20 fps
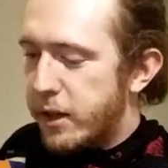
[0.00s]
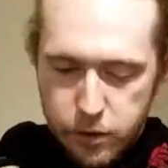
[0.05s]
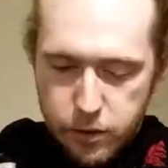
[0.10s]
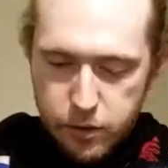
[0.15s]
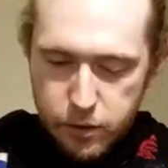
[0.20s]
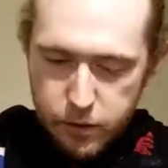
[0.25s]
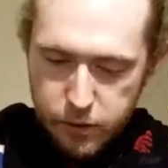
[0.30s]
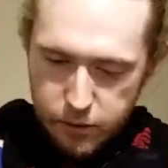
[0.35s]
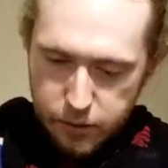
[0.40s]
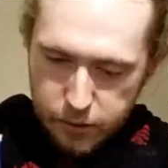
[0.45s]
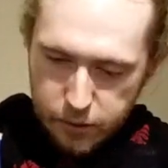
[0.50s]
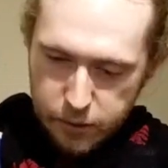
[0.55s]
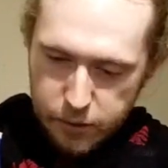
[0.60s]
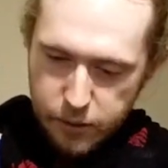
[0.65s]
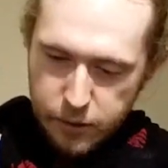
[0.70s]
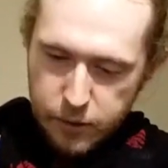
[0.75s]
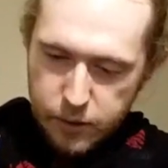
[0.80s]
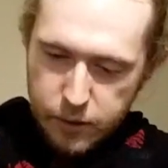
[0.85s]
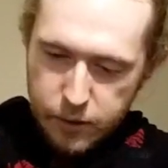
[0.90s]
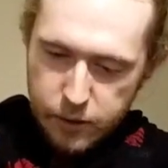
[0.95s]
Just
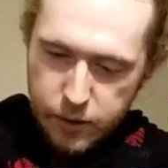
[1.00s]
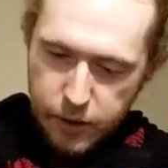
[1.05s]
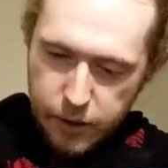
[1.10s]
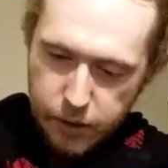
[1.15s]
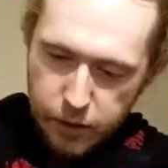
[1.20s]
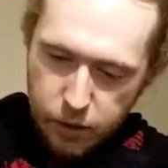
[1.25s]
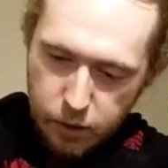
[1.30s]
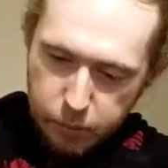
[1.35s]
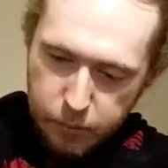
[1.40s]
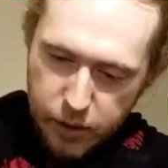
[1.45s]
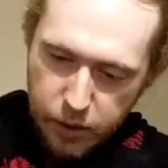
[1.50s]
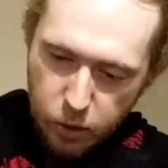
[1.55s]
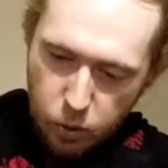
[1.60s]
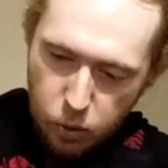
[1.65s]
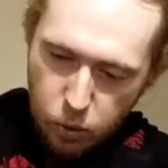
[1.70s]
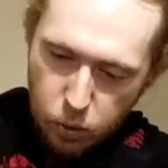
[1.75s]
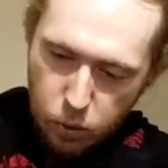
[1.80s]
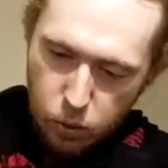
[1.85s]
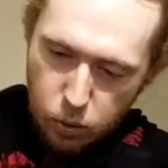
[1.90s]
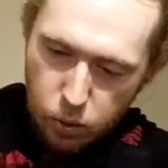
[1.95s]
take your big
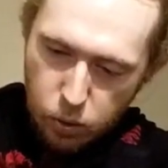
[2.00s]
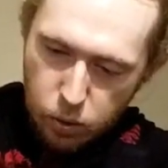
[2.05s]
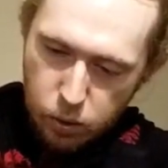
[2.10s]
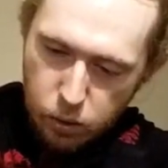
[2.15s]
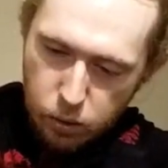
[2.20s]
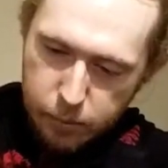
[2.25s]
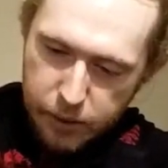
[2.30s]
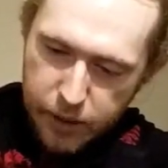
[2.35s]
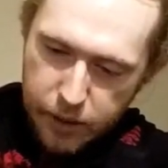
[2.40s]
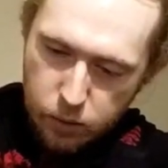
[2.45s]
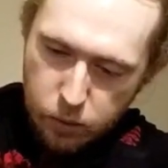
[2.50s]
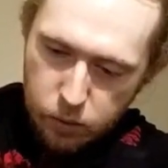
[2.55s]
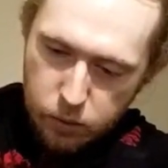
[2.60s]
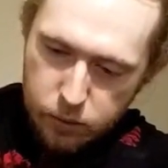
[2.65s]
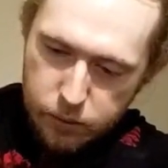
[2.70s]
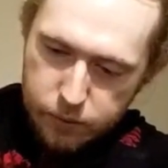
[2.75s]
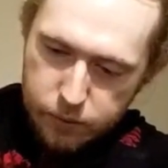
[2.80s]
old bowl.